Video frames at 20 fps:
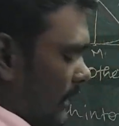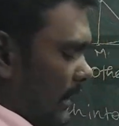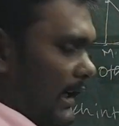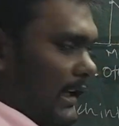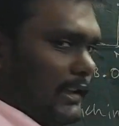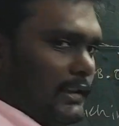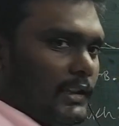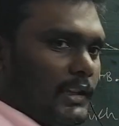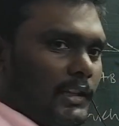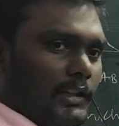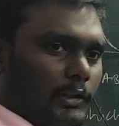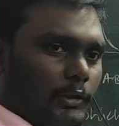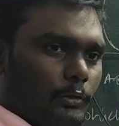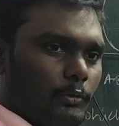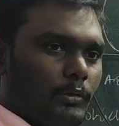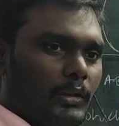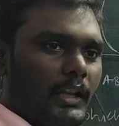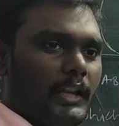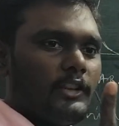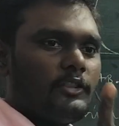Like that,
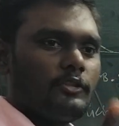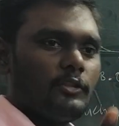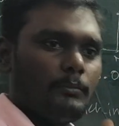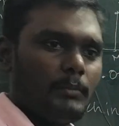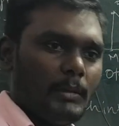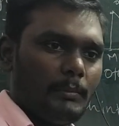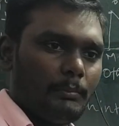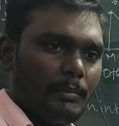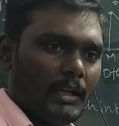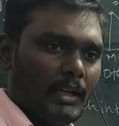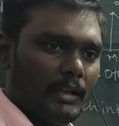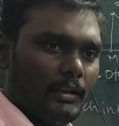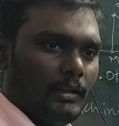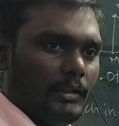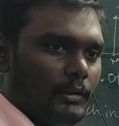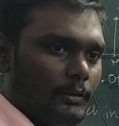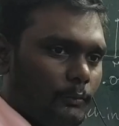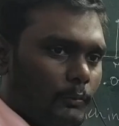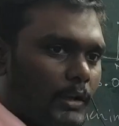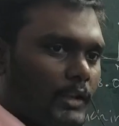two lines should be
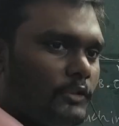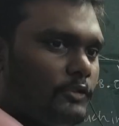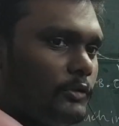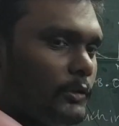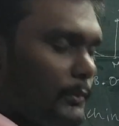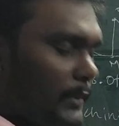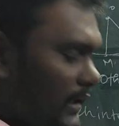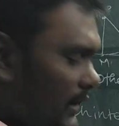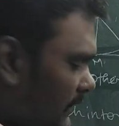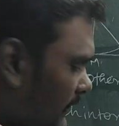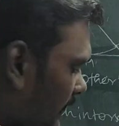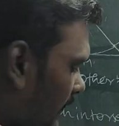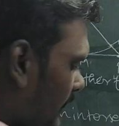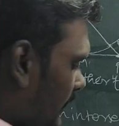parallel. One should be the